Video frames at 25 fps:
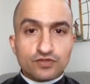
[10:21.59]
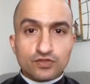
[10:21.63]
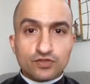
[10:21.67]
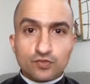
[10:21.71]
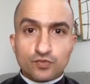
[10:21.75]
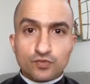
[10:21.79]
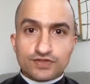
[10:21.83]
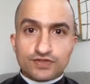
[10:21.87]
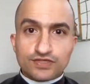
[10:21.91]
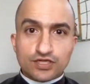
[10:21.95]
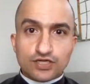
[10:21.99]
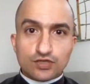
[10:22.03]

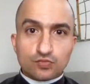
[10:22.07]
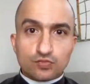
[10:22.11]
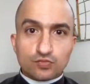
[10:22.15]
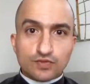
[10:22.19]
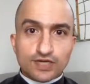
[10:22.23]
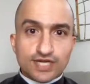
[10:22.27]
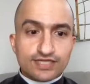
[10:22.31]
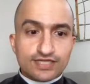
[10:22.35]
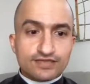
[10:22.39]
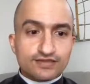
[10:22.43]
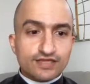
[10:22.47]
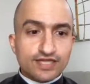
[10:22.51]
with a
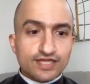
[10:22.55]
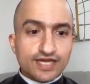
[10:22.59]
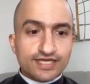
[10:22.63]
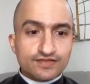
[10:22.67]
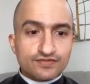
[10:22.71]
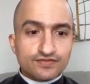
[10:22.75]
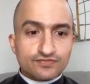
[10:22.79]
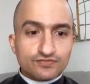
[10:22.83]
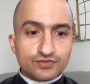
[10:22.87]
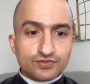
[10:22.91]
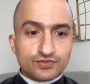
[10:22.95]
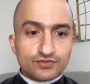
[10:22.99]
red line
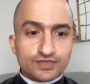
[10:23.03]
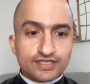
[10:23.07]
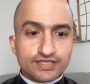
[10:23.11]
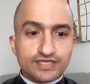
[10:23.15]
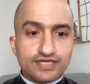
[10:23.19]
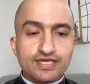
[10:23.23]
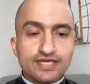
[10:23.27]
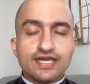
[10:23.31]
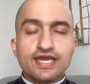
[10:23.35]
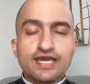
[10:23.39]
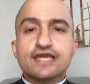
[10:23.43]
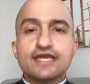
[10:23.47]
through it
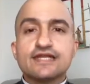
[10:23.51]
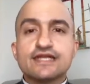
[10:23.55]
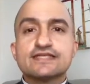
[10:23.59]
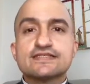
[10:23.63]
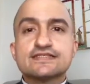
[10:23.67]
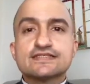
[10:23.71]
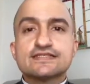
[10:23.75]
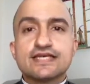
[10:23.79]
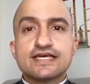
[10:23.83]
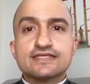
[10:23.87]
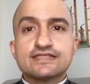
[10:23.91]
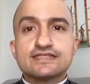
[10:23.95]
and it
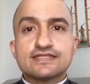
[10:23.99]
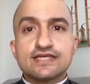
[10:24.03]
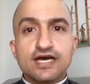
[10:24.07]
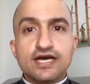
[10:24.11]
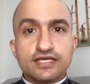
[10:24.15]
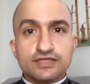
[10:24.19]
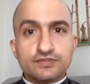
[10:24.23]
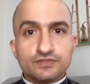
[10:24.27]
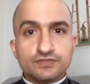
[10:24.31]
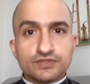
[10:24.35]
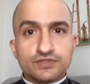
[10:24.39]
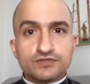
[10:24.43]
says
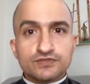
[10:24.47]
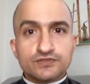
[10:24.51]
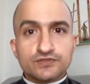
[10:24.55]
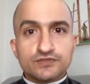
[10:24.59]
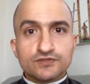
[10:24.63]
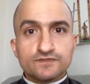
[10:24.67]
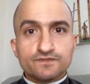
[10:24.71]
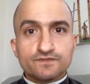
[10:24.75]
unmute.